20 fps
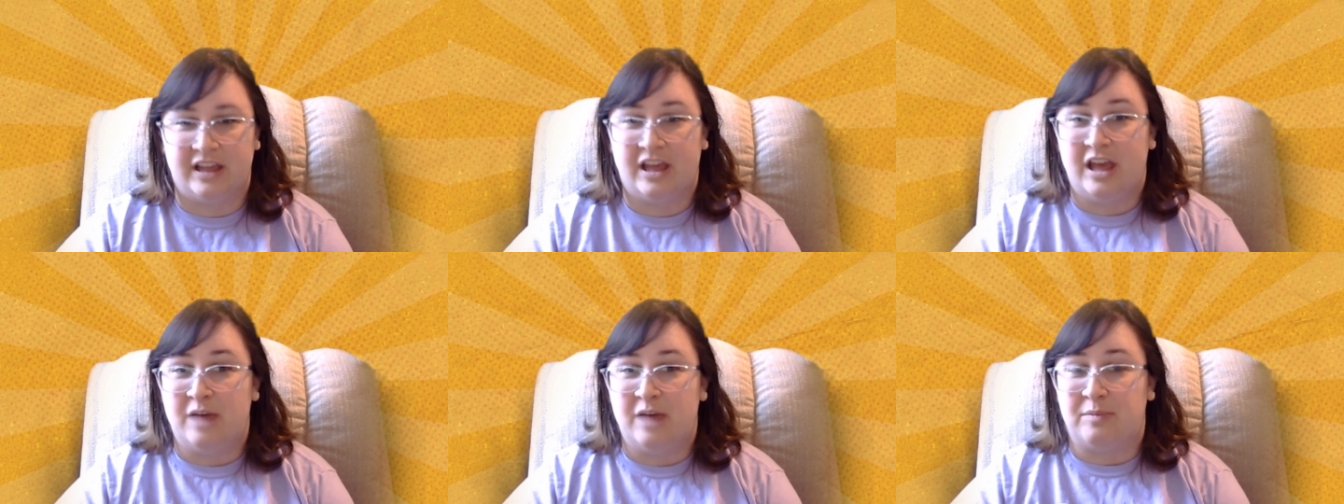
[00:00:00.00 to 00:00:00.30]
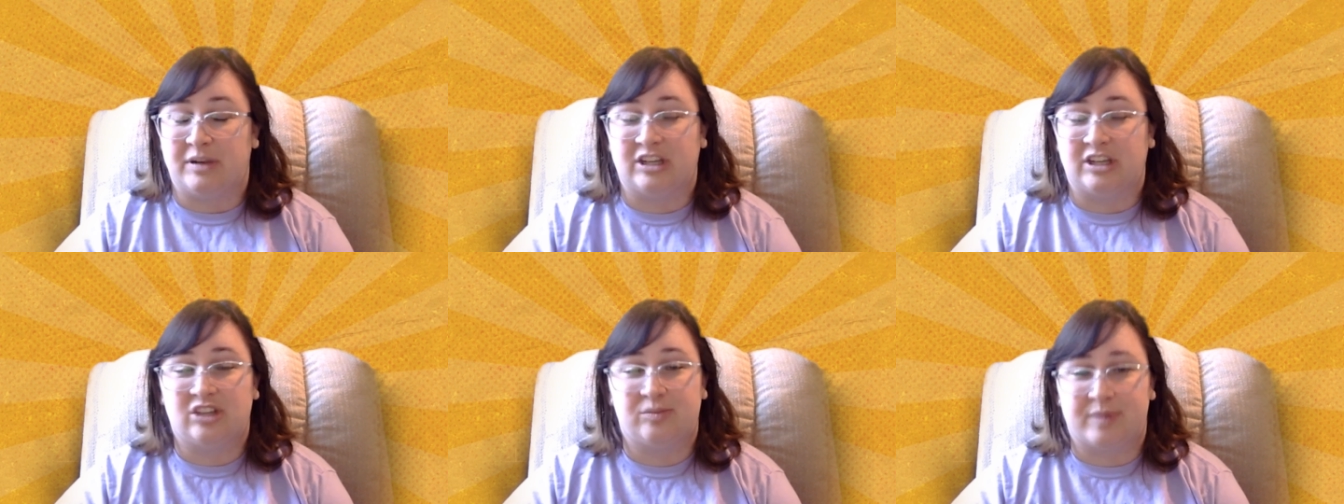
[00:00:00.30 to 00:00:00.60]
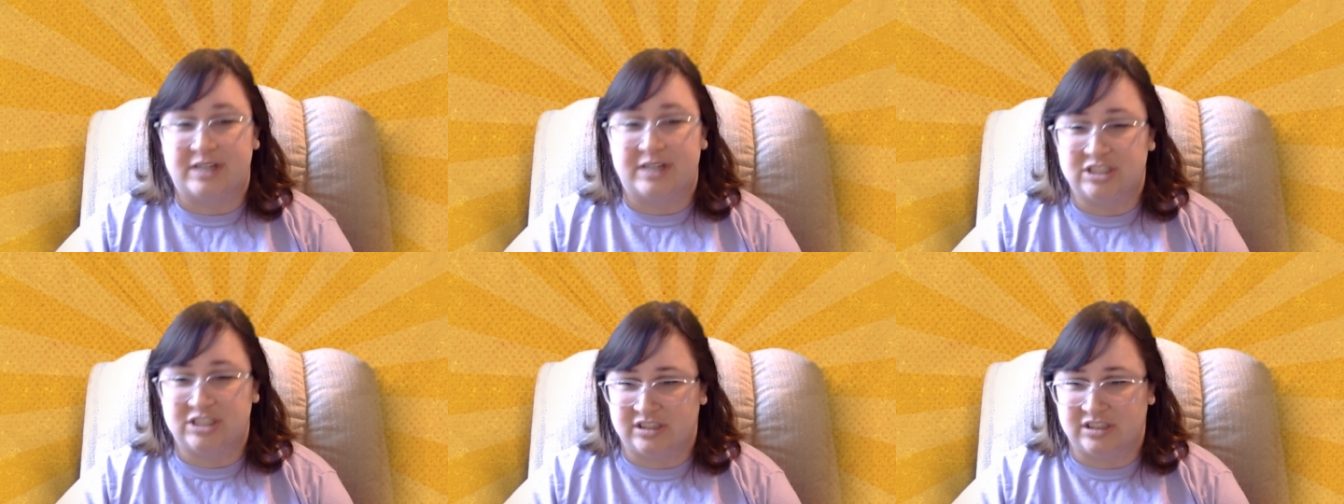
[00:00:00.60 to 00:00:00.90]
But
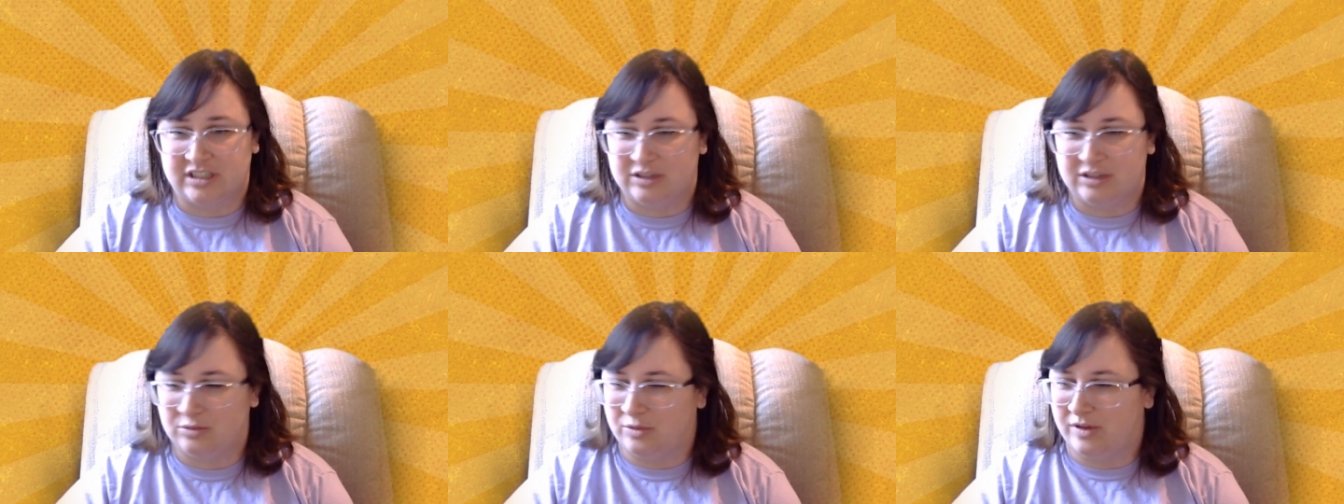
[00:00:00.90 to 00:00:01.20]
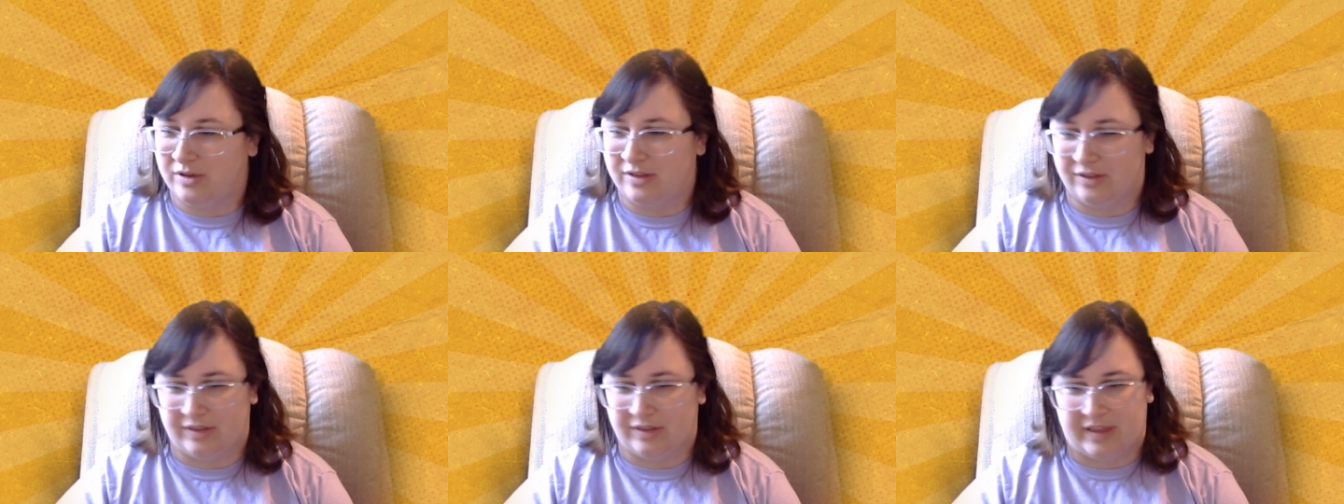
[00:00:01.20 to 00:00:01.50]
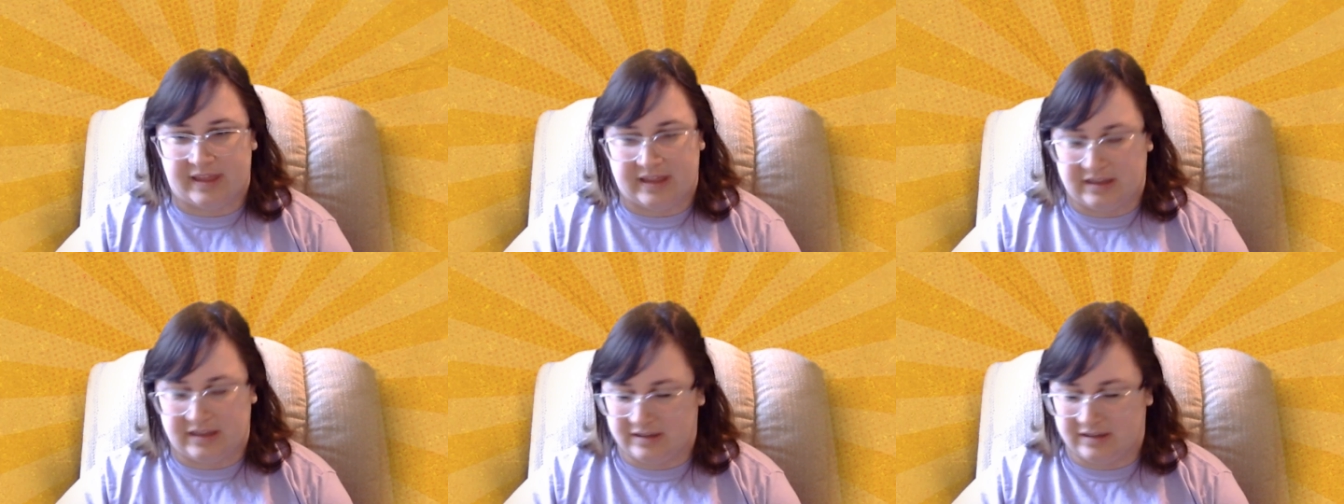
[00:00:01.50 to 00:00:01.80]
especially with
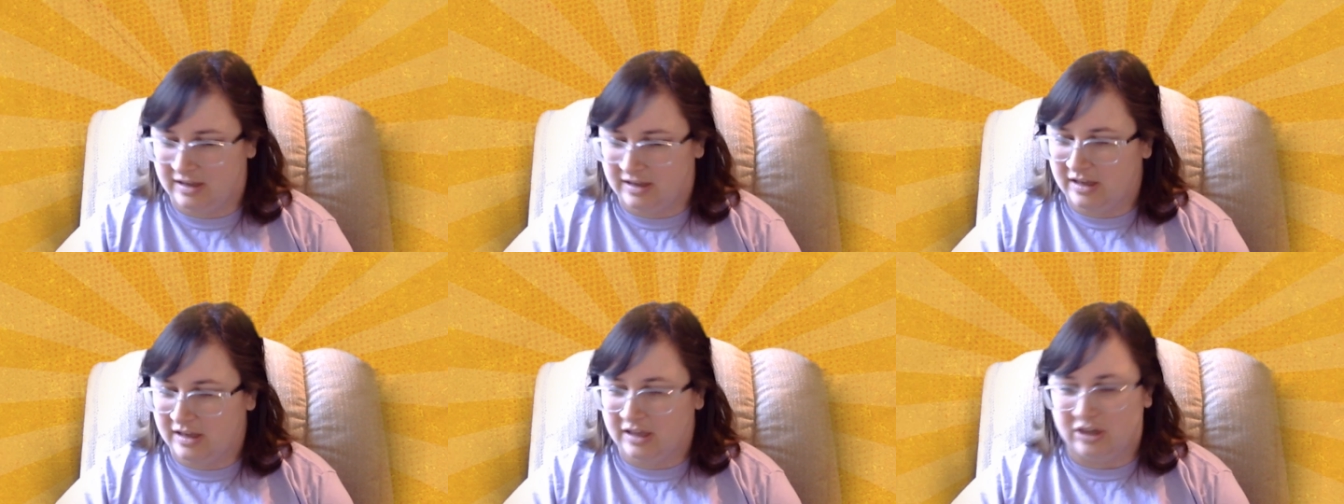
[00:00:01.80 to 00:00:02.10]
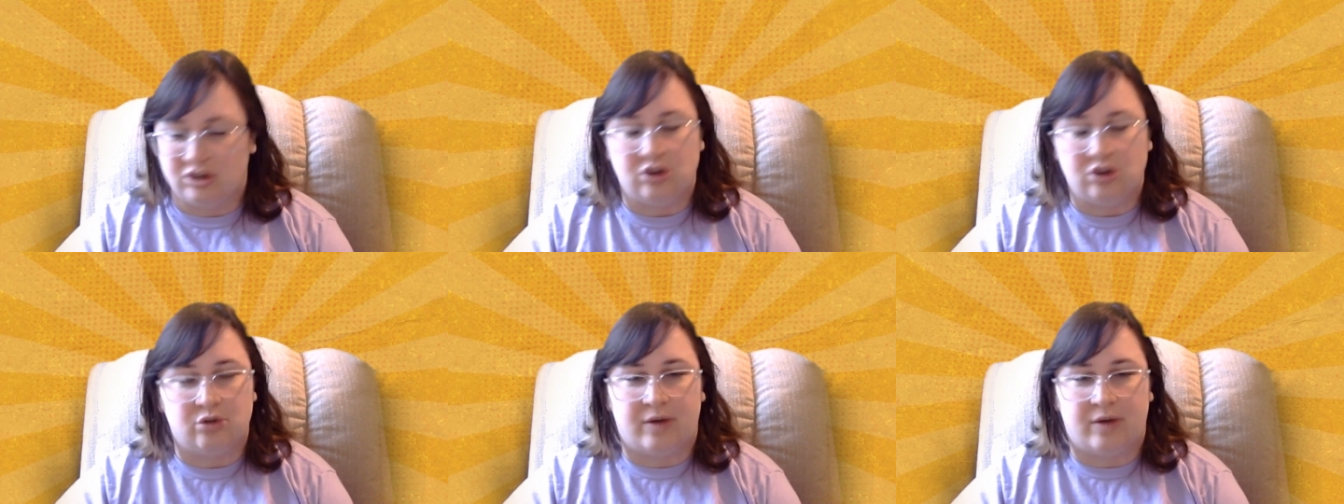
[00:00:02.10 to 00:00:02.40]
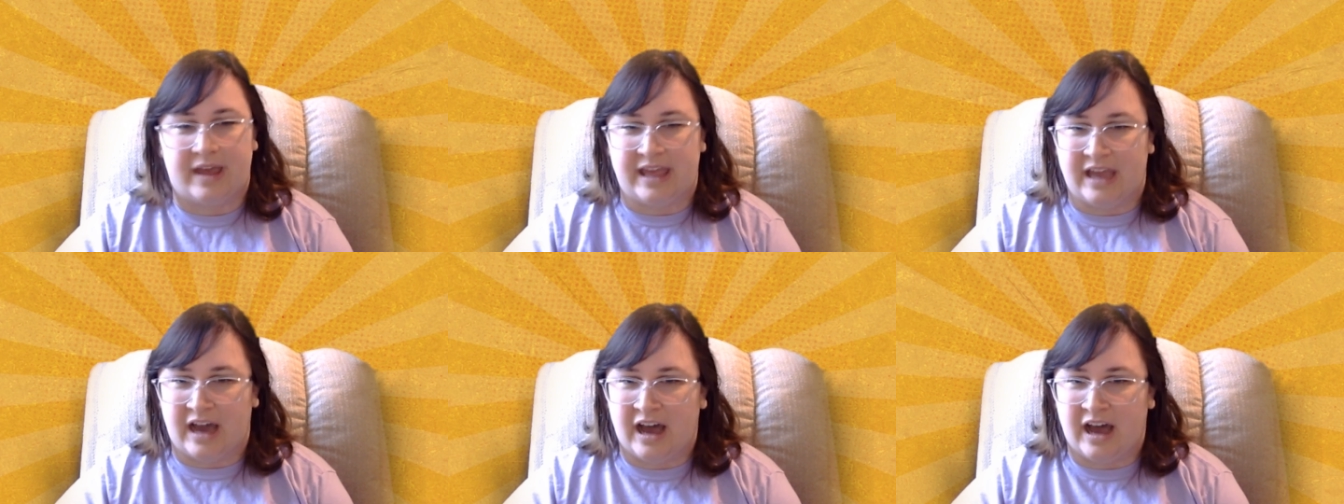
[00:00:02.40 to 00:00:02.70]
like new
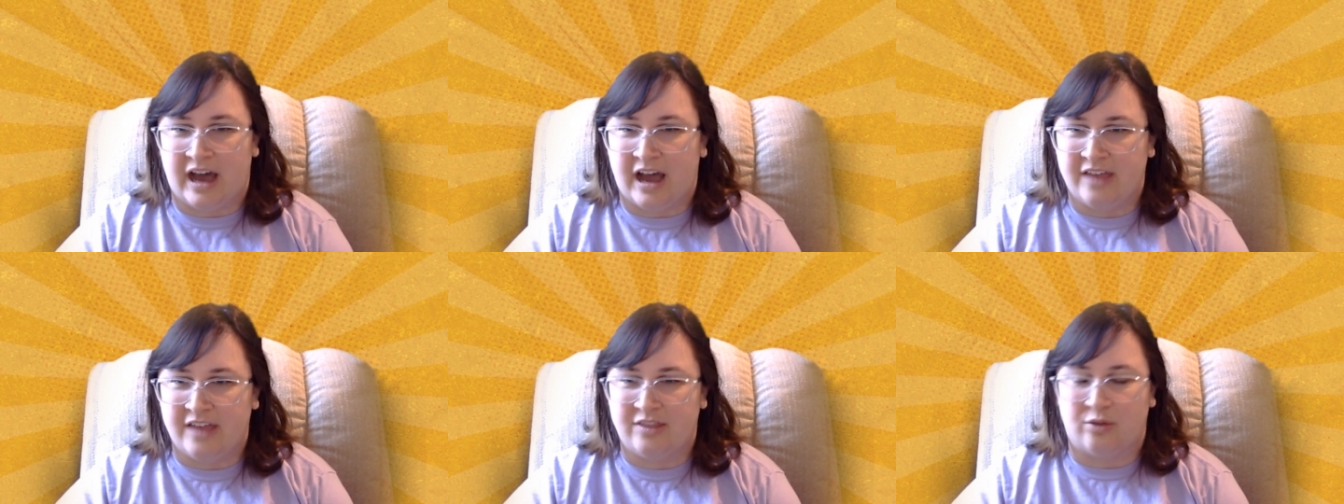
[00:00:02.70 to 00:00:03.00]
AI,